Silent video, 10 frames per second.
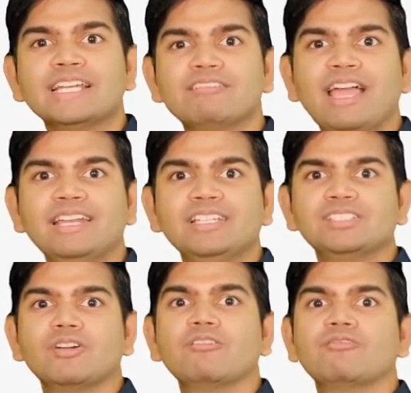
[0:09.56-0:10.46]

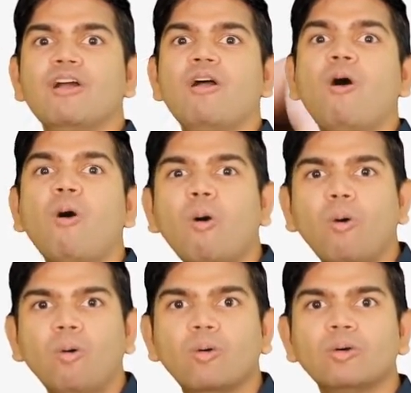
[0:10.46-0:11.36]
advantage of
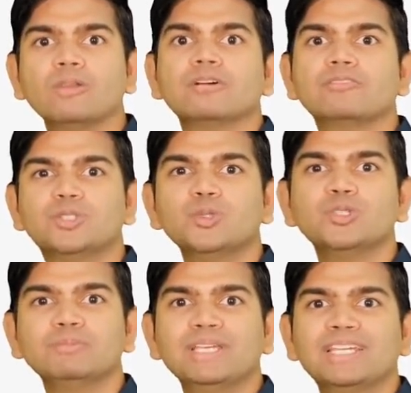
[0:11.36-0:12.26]
all of
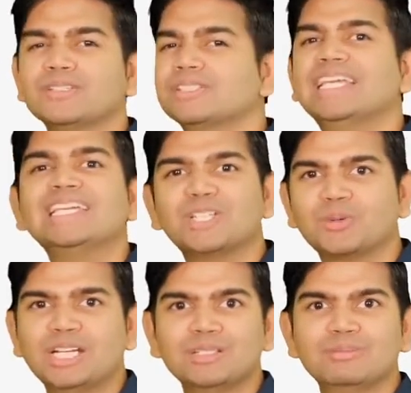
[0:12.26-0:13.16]
DoodleMaker's
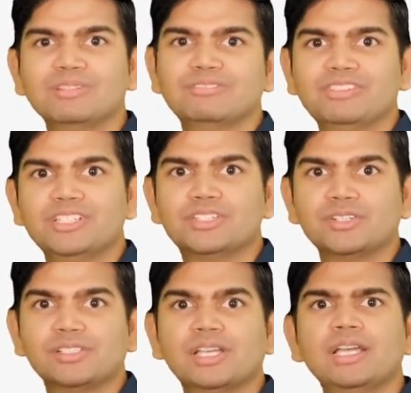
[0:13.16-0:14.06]
incredible
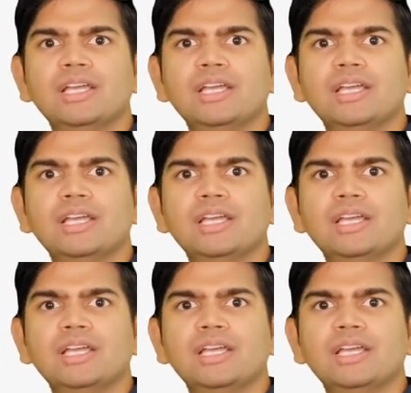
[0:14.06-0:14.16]
features.